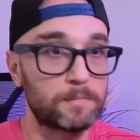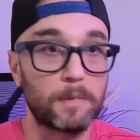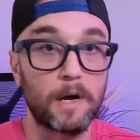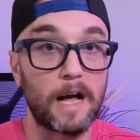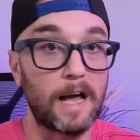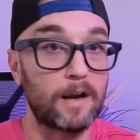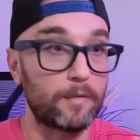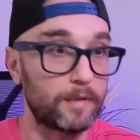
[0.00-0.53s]
but
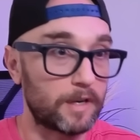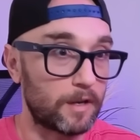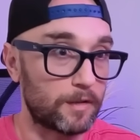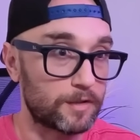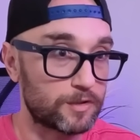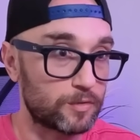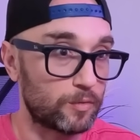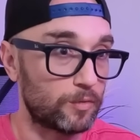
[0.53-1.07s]
I don't need all
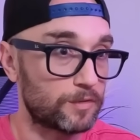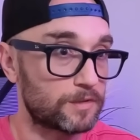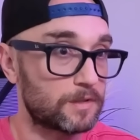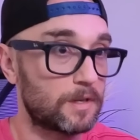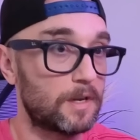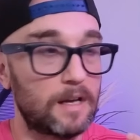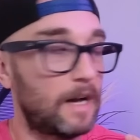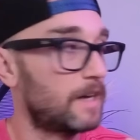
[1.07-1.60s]
the tools.
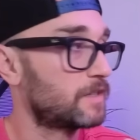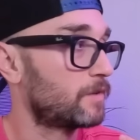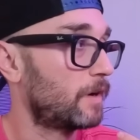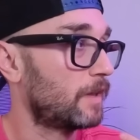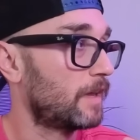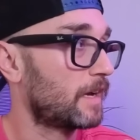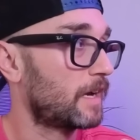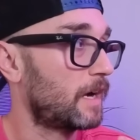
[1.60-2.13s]
So I
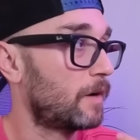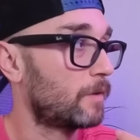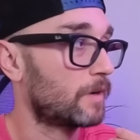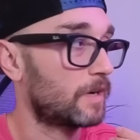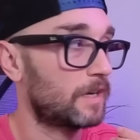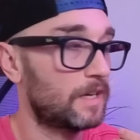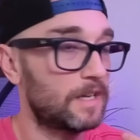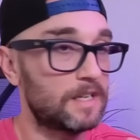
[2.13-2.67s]
like how
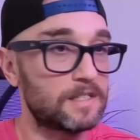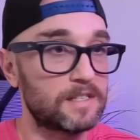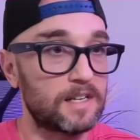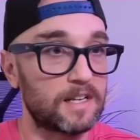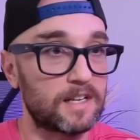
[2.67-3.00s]
easy and